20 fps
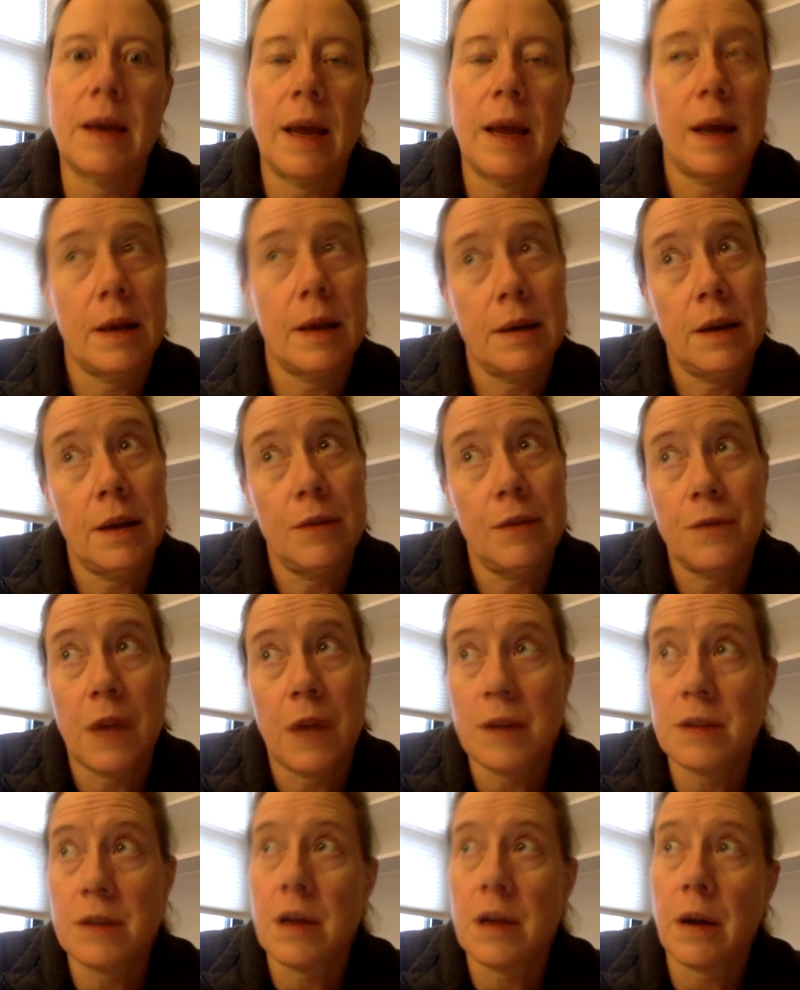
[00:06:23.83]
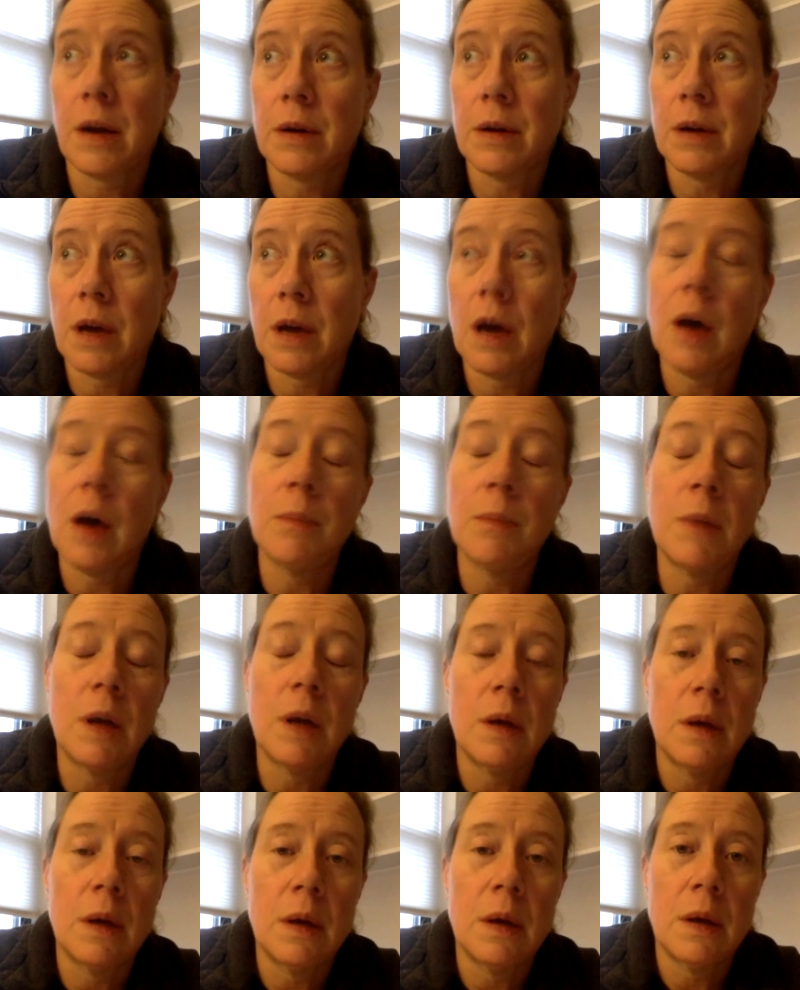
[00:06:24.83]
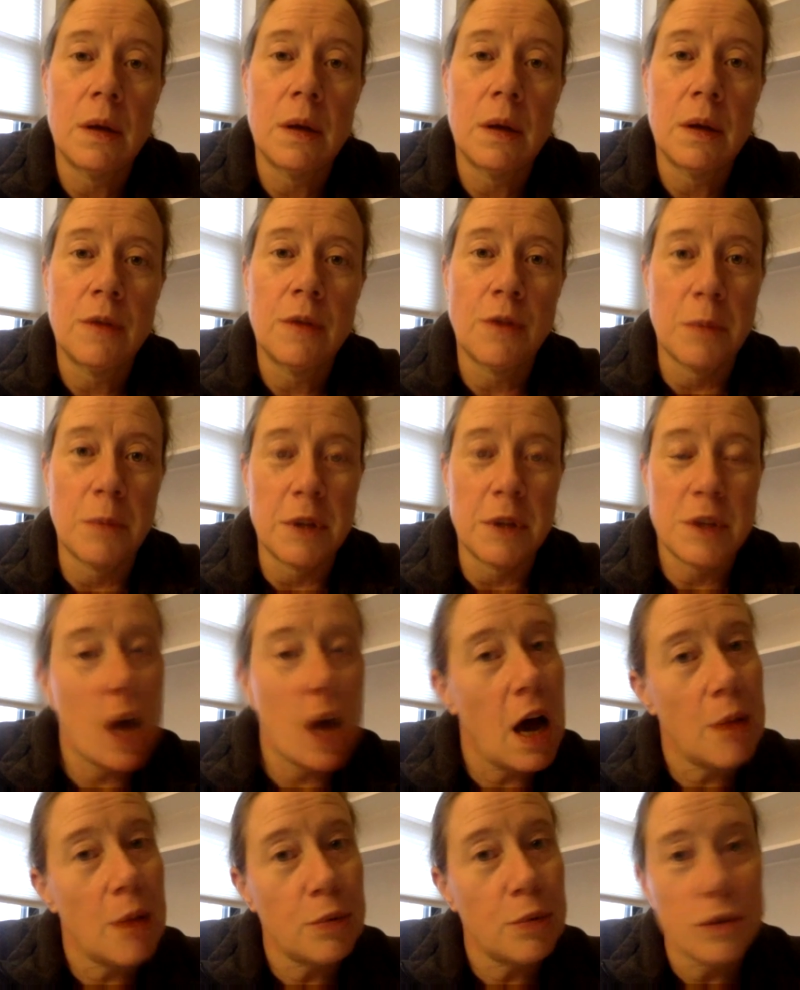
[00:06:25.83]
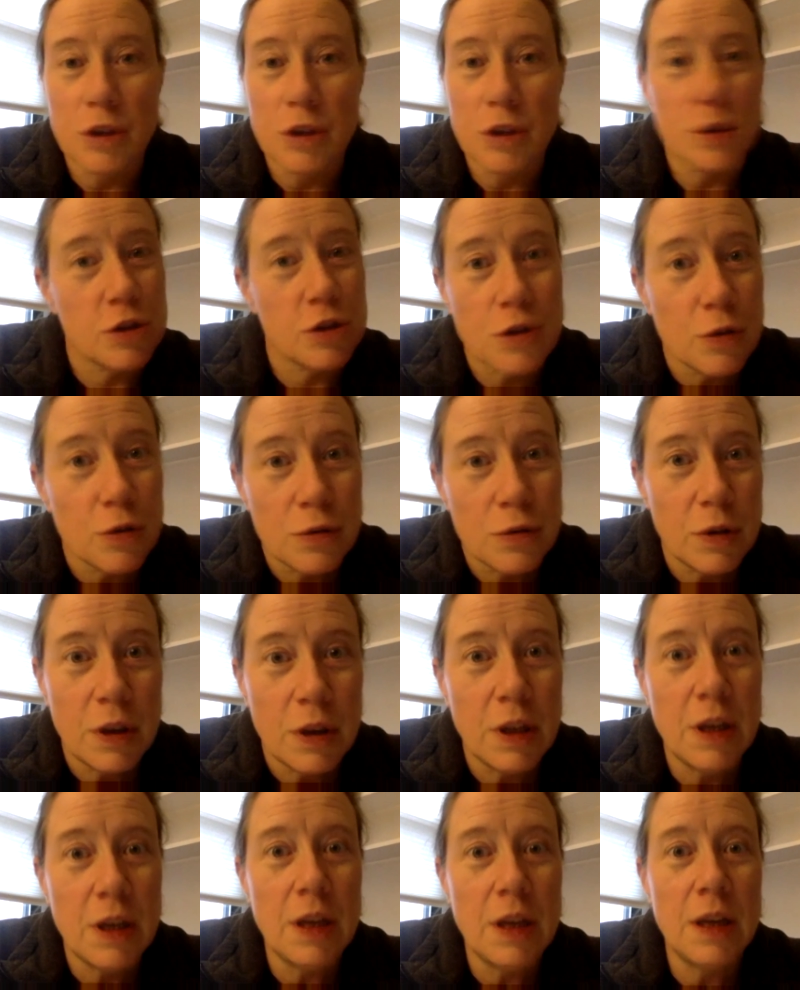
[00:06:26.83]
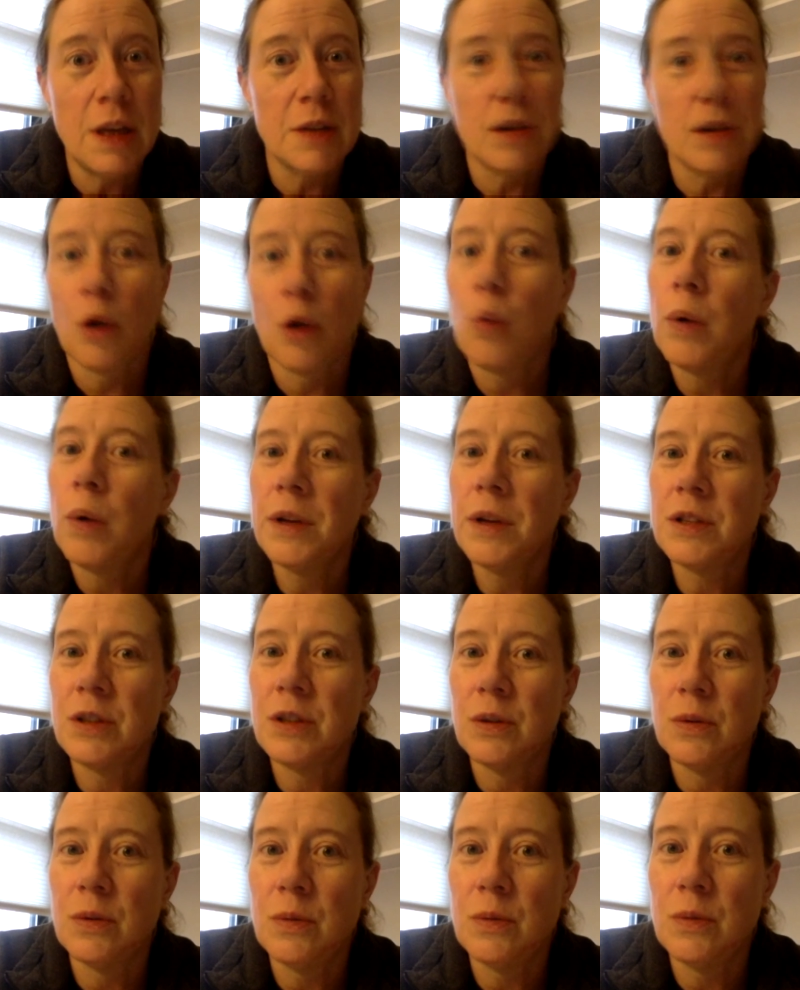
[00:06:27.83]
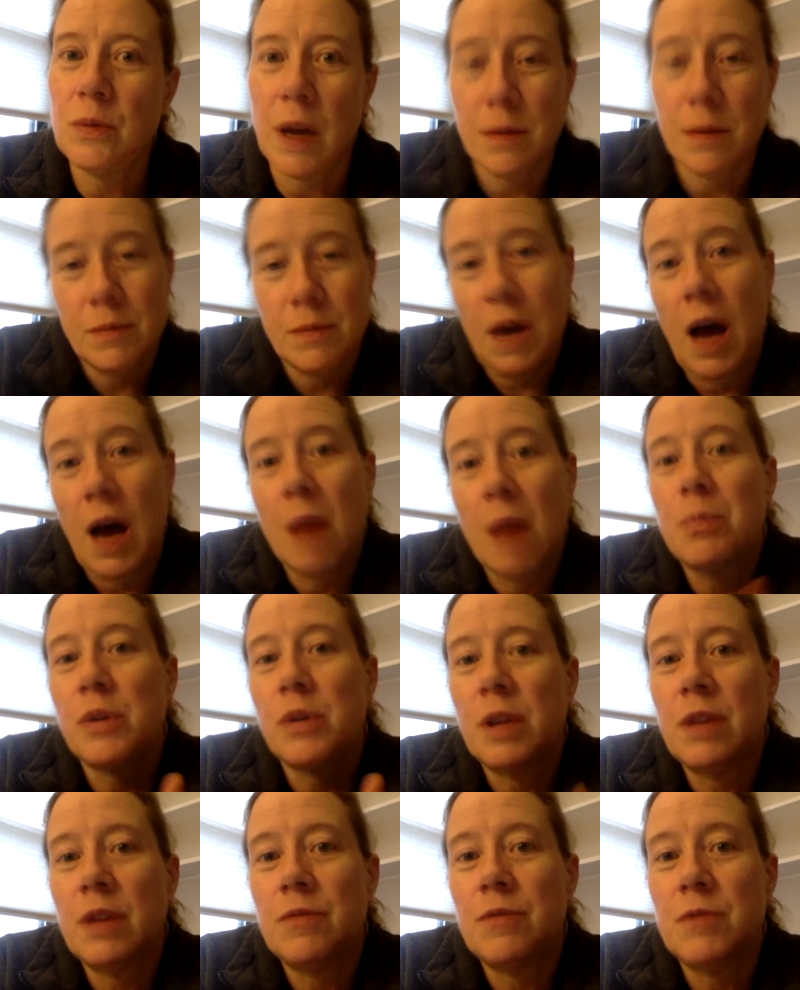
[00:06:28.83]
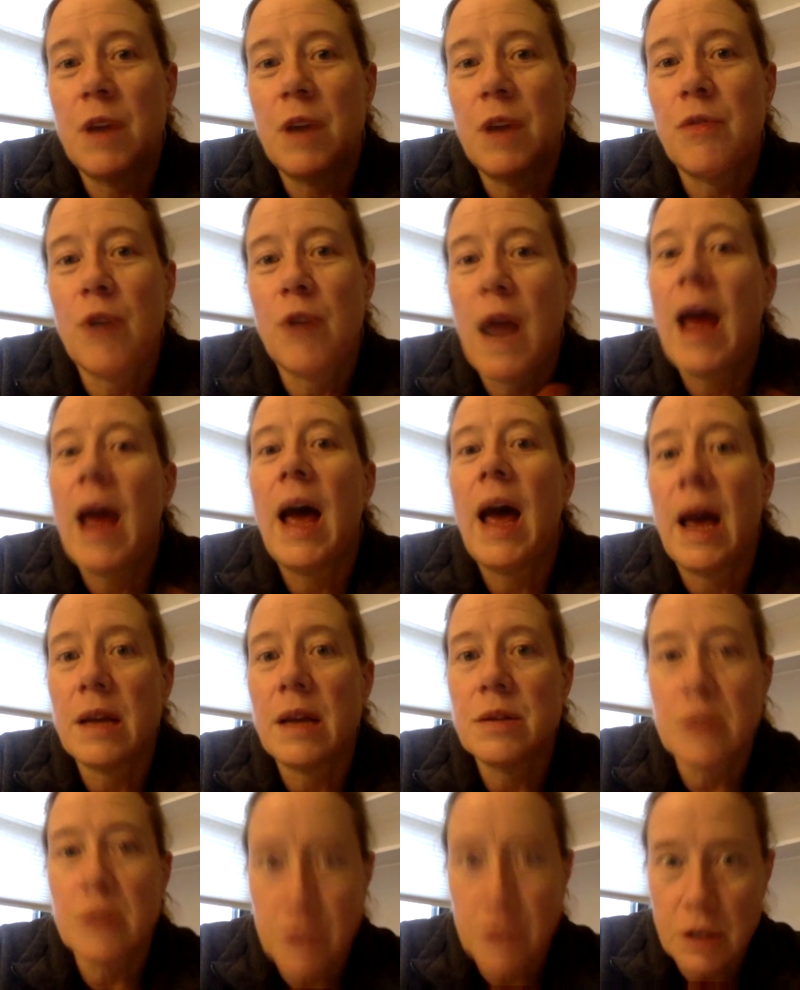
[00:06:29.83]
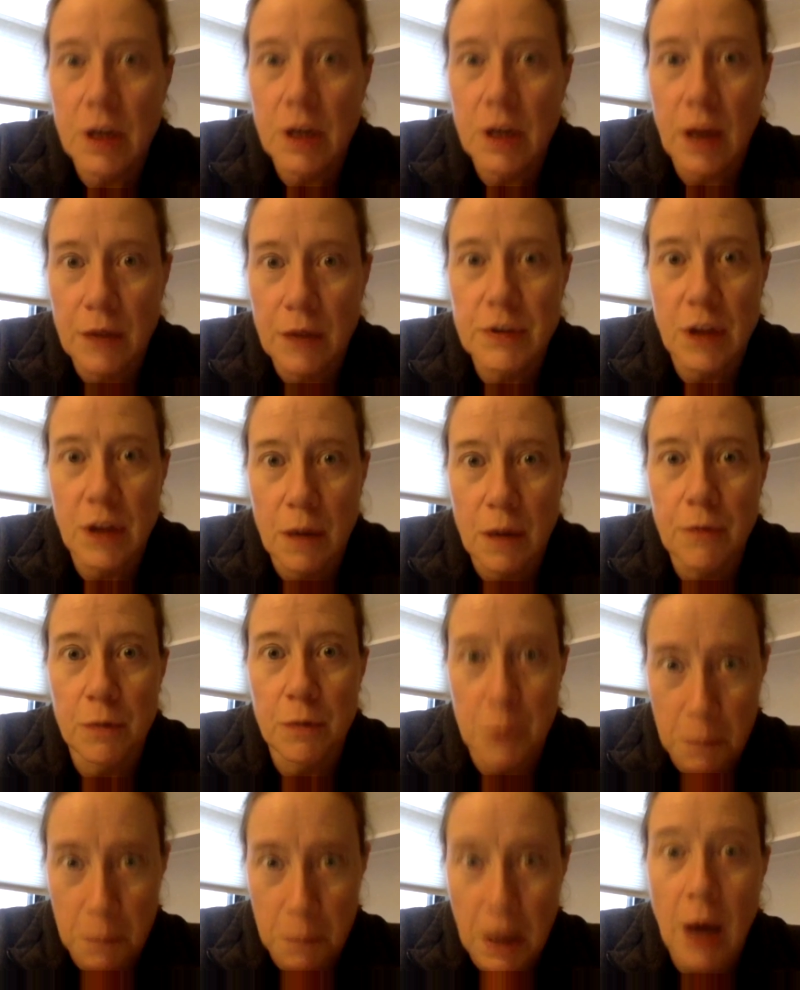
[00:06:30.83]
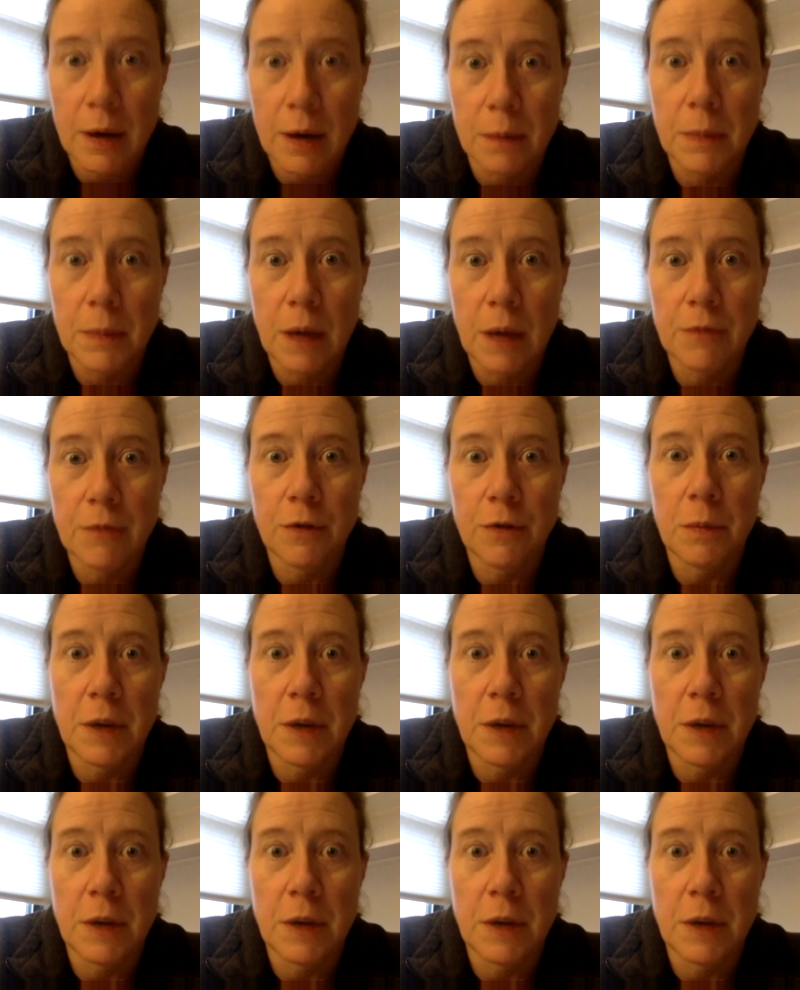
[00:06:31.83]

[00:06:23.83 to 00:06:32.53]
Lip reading: And if that's not going to come from the top, which it certainly isn't going to, and I believe never has, it's going to have to come from the bottom and from us